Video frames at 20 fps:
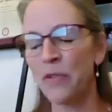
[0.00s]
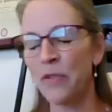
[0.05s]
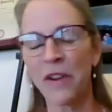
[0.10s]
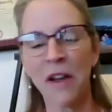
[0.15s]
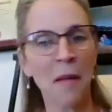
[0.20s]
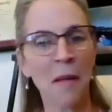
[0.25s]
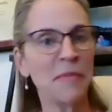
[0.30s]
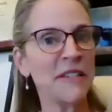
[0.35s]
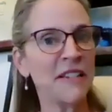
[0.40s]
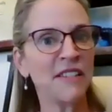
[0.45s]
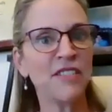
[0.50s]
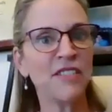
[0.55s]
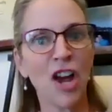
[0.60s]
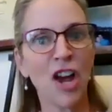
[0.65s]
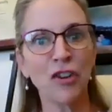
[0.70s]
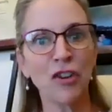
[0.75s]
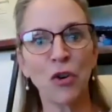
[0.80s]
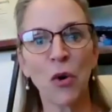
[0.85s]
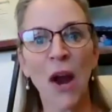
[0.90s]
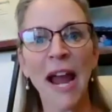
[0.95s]
the company's
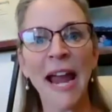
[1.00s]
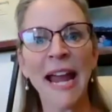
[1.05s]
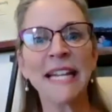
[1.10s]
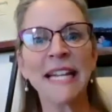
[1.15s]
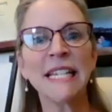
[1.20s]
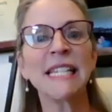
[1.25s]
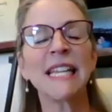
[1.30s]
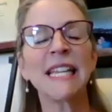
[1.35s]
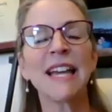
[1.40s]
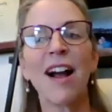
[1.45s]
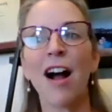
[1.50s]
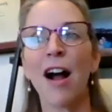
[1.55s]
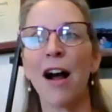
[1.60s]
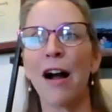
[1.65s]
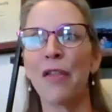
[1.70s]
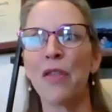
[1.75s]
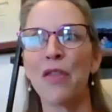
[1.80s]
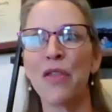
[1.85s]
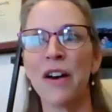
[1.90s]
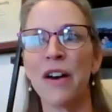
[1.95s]
done great. Uh,
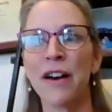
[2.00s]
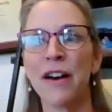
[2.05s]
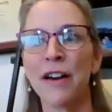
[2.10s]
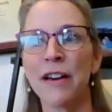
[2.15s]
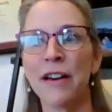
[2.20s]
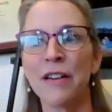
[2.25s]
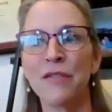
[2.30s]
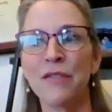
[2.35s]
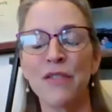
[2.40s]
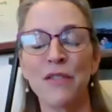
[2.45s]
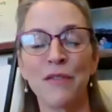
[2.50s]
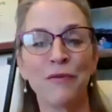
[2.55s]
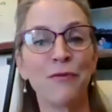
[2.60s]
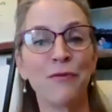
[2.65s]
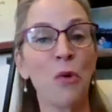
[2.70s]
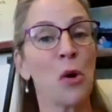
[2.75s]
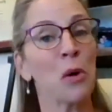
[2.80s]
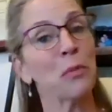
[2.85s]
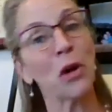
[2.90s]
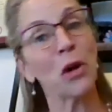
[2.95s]
the, the
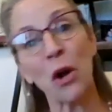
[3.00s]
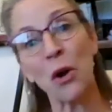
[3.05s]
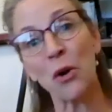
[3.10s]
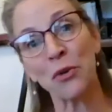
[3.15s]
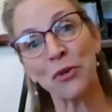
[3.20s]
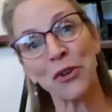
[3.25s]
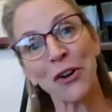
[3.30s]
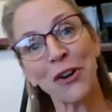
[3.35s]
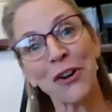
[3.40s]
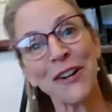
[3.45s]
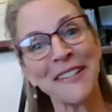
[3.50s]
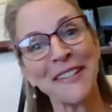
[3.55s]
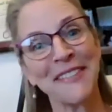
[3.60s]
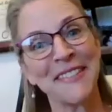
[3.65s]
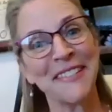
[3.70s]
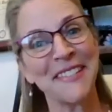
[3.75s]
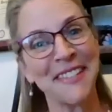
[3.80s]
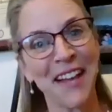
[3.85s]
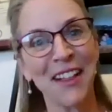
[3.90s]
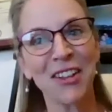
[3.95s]
former owner and the
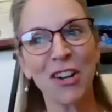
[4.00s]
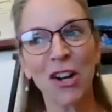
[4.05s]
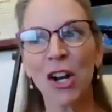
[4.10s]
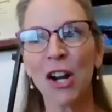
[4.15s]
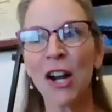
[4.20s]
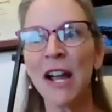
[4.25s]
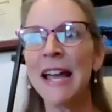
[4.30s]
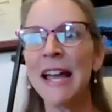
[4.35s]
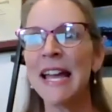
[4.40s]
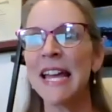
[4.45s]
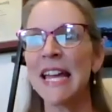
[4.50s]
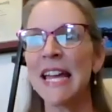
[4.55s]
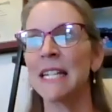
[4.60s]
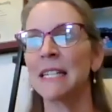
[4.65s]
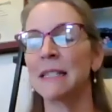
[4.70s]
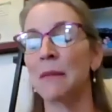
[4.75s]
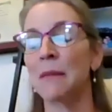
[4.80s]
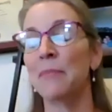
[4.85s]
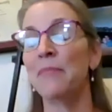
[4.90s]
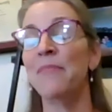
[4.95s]
seller is
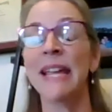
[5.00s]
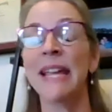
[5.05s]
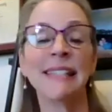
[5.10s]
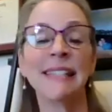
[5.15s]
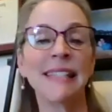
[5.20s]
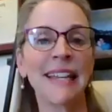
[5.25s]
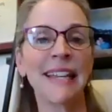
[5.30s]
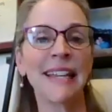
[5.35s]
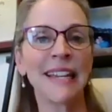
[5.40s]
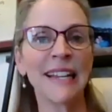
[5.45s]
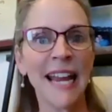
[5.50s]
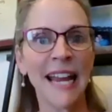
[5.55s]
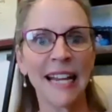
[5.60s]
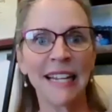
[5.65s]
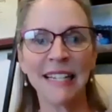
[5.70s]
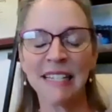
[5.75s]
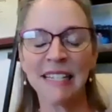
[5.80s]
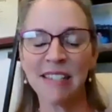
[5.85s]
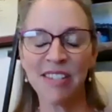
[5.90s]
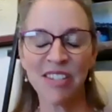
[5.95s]
amazing, and
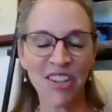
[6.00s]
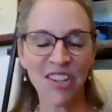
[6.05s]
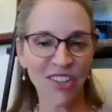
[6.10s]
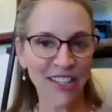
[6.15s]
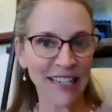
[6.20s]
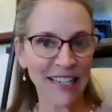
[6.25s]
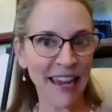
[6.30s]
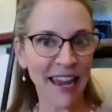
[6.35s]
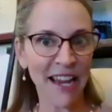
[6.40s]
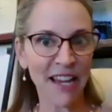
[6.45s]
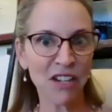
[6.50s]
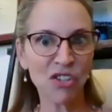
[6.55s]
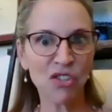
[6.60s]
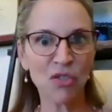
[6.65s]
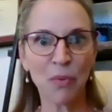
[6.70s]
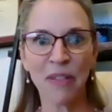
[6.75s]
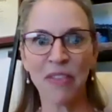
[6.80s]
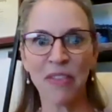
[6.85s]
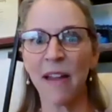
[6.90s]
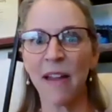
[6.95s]
he's still engaged
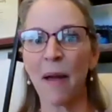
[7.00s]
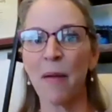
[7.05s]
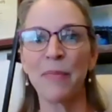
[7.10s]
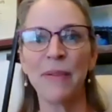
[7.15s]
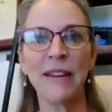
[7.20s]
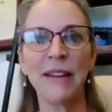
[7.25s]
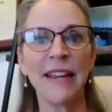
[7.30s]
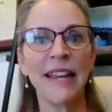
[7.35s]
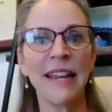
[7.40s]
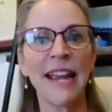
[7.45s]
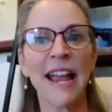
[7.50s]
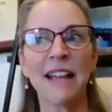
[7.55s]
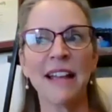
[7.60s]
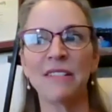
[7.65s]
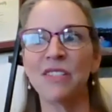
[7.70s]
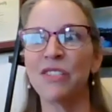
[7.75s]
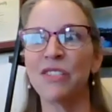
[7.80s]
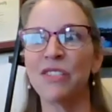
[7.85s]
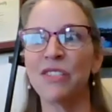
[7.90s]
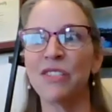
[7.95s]
with the company.
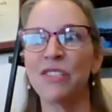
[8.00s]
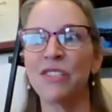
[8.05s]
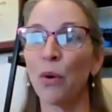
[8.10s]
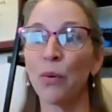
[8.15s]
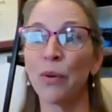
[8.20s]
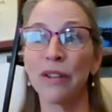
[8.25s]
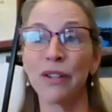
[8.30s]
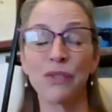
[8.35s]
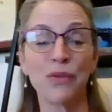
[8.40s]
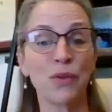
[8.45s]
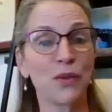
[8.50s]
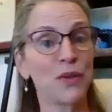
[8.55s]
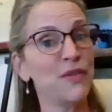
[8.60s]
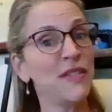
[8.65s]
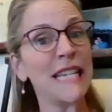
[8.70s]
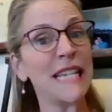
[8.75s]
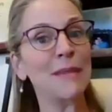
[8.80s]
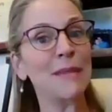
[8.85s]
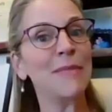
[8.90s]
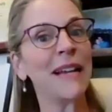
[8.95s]
And so we're really sort
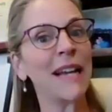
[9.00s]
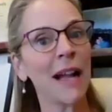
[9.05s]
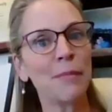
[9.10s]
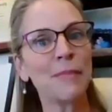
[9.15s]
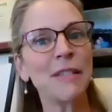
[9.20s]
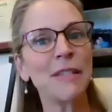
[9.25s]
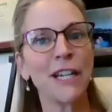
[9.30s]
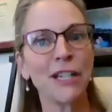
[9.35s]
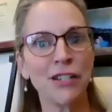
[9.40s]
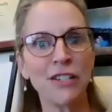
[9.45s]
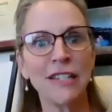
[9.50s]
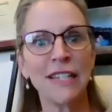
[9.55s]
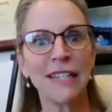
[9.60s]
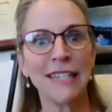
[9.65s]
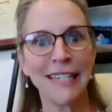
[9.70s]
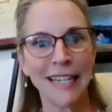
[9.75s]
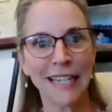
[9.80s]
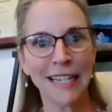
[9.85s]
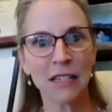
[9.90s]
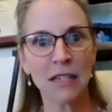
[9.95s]
of teaming up to, to
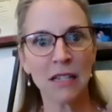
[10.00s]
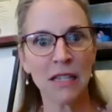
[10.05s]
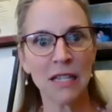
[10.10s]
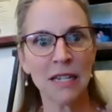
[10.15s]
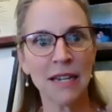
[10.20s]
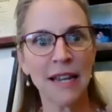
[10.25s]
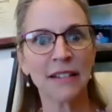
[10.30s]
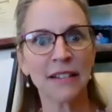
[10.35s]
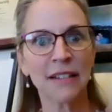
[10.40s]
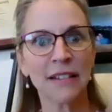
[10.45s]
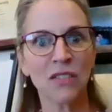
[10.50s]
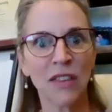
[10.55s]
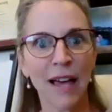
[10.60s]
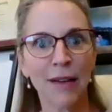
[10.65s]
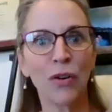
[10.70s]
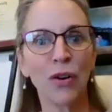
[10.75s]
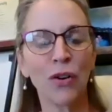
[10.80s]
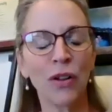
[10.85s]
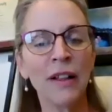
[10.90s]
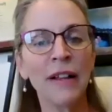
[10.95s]
take it to the next
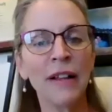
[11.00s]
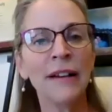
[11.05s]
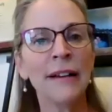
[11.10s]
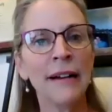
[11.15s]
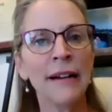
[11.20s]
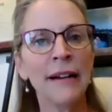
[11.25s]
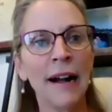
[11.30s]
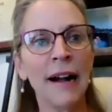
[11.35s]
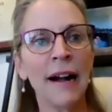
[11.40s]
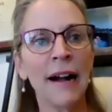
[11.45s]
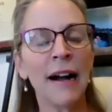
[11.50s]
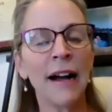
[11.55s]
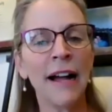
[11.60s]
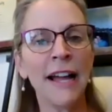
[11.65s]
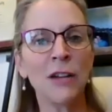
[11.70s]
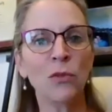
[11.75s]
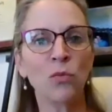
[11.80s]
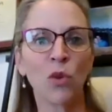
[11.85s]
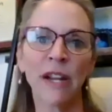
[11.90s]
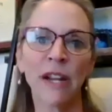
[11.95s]
level uh,
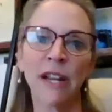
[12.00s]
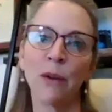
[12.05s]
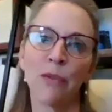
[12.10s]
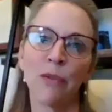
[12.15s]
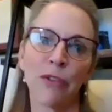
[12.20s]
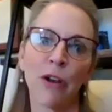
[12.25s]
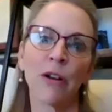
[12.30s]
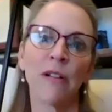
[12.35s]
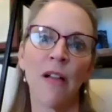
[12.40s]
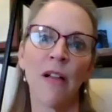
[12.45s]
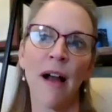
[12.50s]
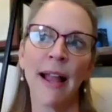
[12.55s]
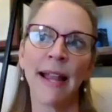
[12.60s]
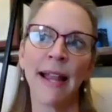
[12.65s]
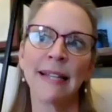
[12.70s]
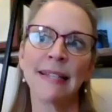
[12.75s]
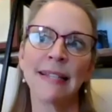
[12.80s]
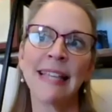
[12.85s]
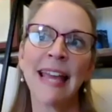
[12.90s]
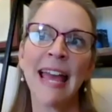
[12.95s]
and working with our
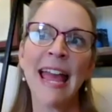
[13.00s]
clients.